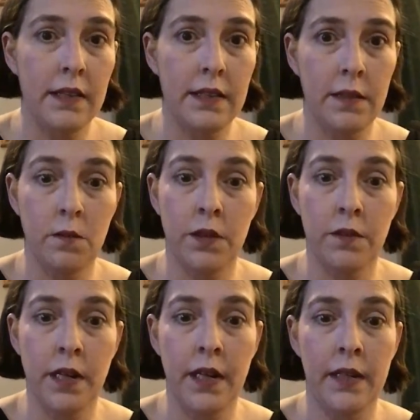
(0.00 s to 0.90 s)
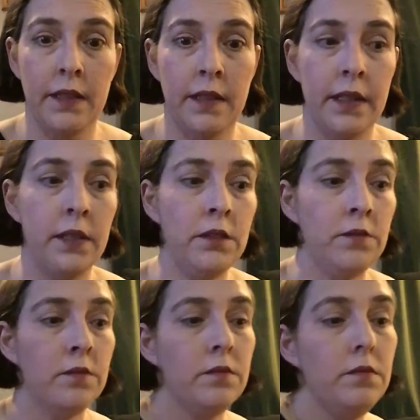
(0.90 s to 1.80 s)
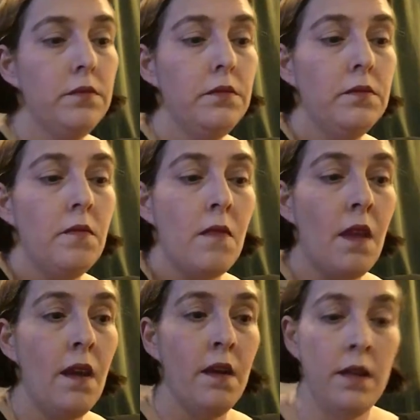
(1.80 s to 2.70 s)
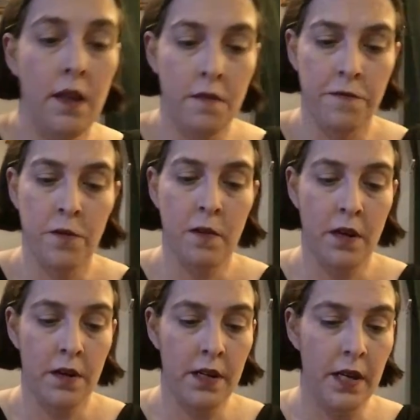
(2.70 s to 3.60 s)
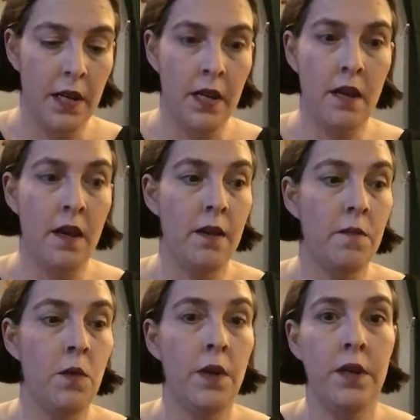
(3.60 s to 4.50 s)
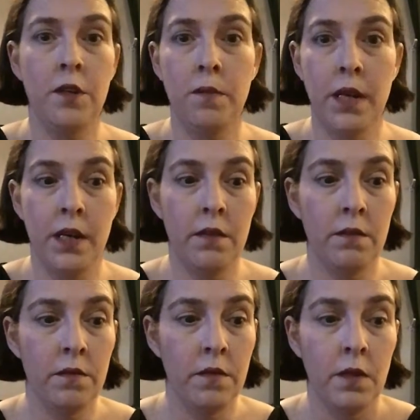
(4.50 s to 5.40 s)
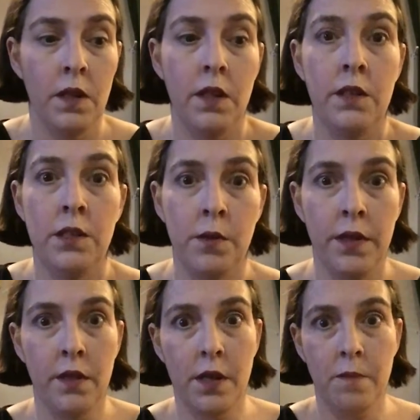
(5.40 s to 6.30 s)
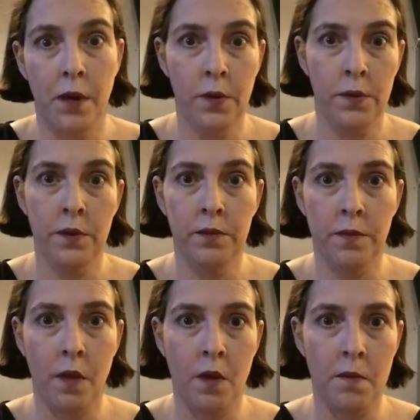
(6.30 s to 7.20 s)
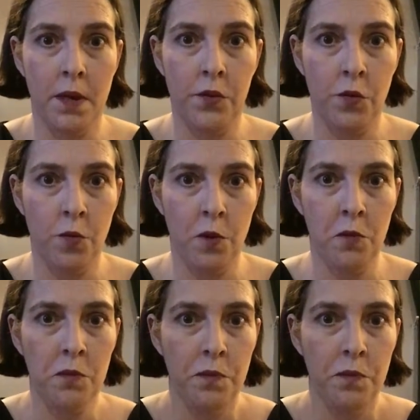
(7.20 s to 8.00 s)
Sitting one right there. Now for my RDA, I'm going to be doing the Capone on my Sumo.